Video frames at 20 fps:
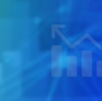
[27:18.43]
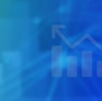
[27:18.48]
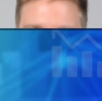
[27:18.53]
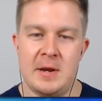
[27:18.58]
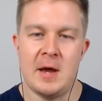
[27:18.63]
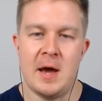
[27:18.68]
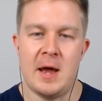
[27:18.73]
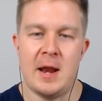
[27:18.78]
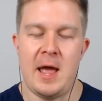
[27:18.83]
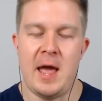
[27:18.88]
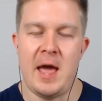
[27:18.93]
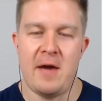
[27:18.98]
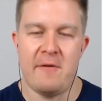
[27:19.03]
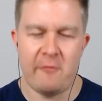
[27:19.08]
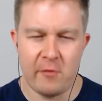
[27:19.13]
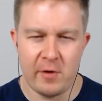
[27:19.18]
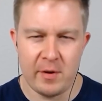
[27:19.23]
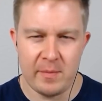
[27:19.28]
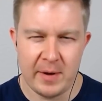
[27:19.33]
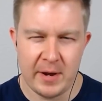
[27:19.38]
I mean, not
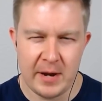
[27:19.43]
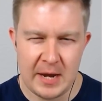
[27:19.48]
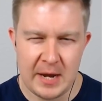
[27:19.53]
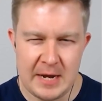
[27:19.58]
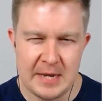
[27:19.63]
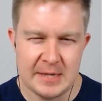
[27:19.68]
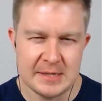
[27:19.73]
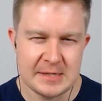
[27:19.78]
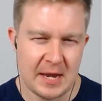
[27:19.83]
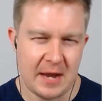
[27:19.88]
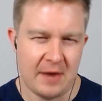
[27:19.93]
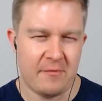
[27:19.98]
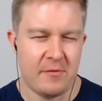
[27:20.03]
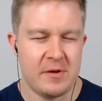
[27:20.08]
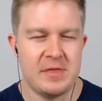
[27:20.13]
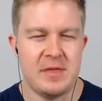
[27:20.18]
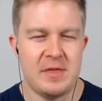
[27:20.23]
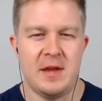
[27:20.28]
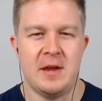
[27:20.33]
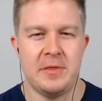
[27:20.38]
everybody needs
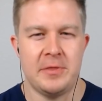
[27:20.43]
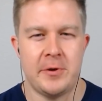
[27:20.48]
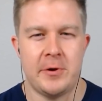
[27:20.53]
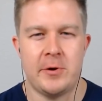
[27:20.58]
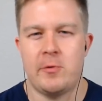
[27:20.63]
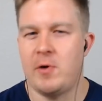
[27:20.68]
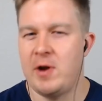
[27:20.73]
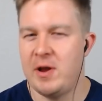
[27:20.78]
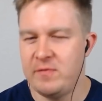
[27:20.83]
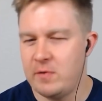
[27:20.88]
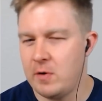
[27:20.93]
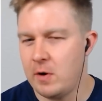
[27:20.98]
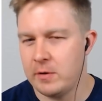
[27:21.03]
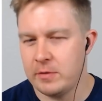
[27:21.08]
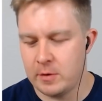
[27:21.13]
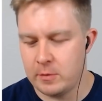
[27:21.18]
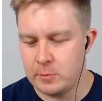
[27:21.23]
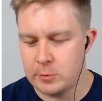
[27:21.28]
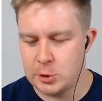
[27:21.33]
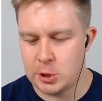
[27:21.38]
everything in their
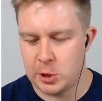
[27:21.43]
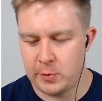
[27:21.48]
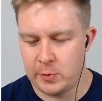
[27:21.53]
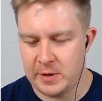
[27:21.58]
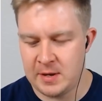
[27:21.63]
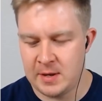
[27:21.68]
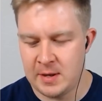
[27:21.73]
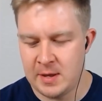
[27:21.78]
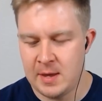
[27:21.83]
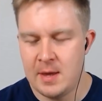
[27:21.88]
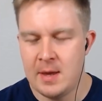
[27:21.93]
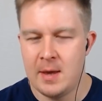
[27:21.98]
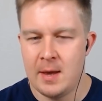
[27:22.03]
graveyard, though, Joey.